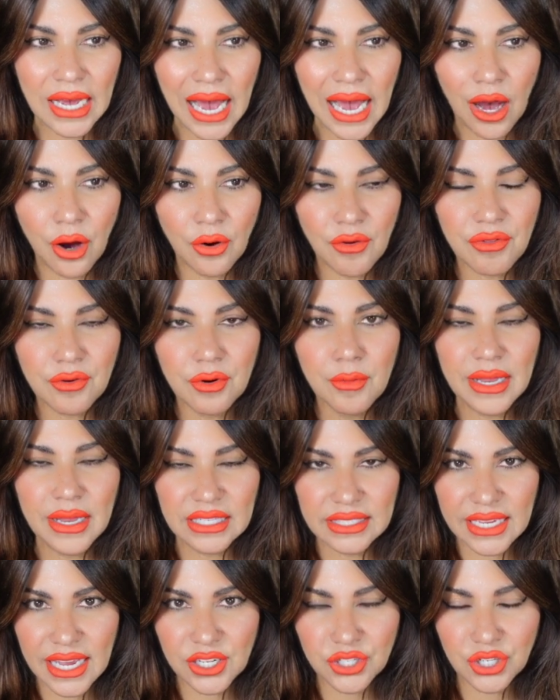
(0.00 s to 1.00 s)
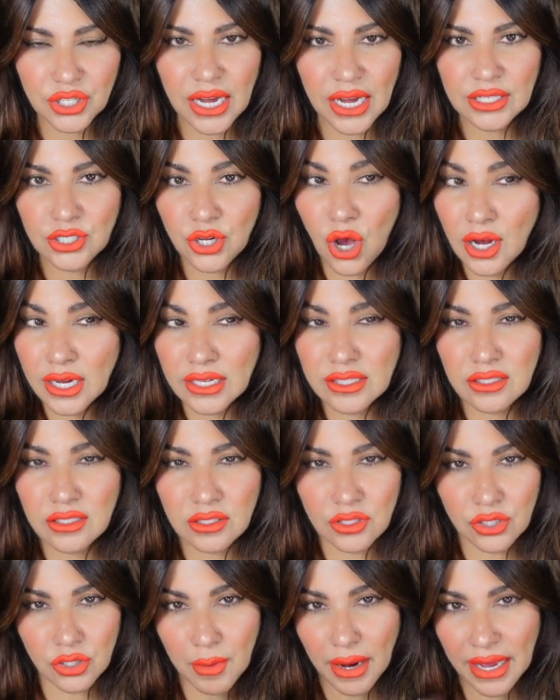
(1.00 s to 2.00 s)
out through meditation and talking
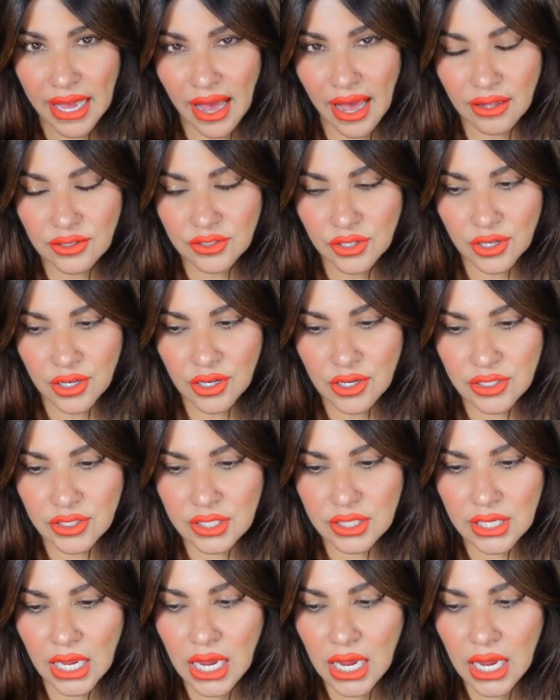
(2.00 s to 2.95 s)
to my elders,